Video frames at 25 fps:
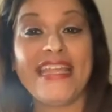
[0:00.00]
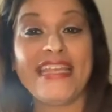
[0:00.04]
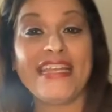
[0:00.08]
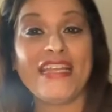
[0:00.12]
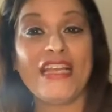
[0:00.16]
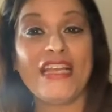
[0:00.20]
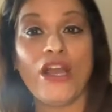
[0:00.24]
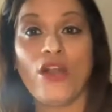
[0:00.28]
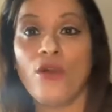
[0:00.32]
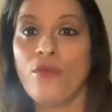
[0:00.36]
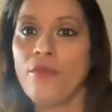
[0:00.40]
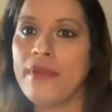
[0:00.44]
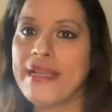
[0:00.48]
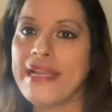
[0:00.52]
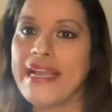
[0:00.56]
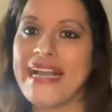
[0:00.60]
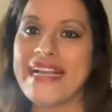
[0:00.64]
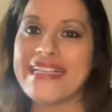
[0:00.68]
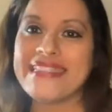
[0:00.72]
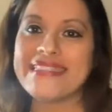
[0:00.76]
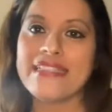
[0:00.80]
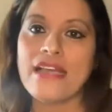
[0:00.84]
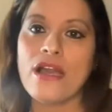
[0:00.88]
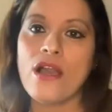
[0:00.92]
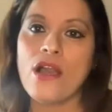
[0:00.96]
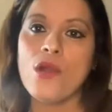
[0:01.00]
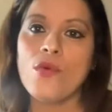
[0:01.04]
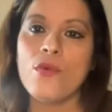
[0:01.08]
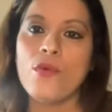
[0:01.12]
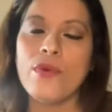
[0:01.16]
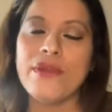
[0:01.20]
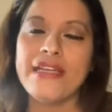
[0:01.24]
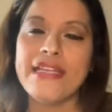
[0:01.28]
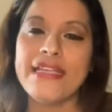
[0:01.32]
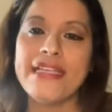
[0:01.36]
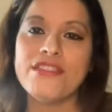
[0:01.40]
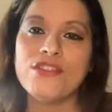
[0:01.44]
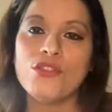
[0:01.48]
Oh my god, now I want to
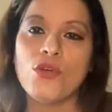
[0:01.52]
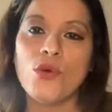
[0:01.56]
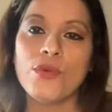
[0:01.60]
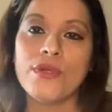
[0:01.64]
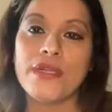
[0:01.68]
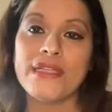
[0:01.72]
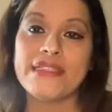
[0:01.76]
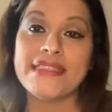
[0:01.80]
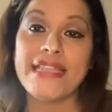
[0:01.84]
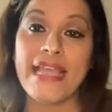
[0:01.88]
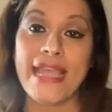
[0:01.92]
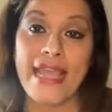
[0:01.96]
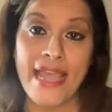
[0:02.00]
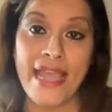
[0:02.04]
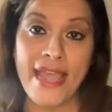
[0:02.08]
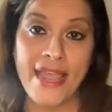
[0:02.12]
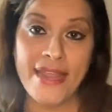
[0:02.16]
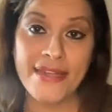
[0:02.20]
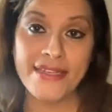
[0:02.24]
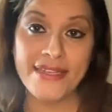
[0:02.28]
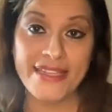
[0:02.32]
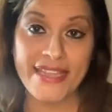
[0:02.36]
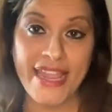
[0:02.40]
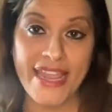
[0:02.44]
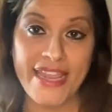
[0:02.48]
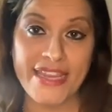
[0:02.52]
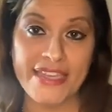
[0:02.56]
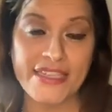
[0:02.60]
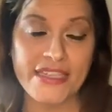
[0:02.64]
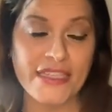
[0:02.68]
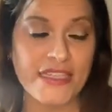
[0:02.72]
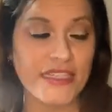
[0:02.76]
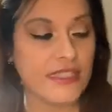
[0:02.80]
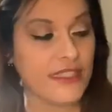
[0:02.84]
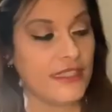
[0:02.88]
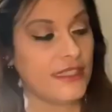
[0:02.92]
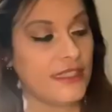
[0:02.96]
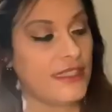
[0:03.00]
eat donuts and cake,
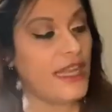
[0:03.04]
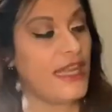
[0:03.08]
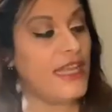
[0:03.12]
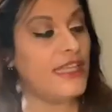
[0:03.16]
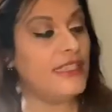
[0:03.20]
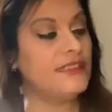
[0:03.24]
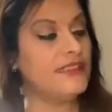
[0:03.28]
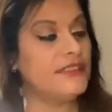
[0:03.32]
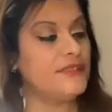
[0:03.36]
guys.